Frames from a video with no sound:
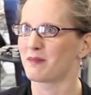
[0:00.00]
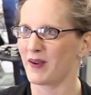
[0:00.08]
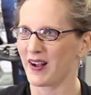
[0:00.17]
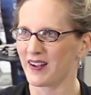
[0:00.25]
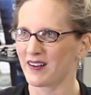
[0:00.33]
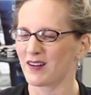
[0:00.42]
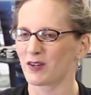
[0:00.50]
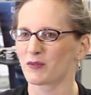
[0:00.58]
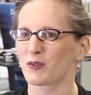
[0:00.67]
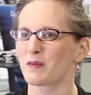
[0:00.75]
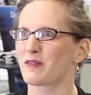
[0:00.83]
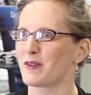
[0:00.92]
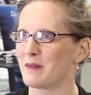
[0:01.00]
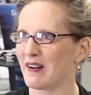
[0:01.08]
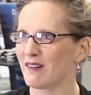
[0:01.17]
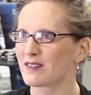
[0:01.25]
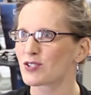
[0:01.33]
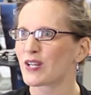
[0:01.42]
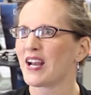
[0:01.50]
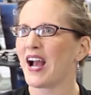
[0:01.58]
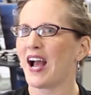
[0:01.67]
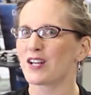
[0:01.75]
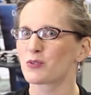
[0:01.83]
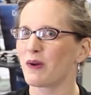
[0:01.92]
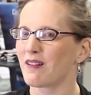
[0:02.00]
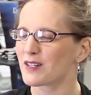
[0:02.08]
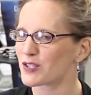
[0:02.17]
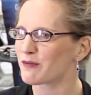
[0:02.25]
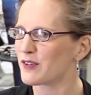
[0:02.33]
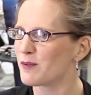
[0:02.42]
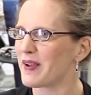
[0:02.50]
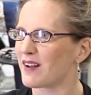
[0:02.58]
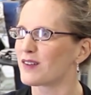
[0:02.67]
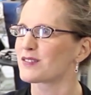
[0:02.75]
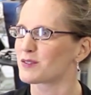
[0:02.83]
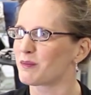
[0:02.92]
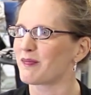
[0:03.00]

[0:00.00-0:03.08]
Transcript: by a group of females, as well as a few males,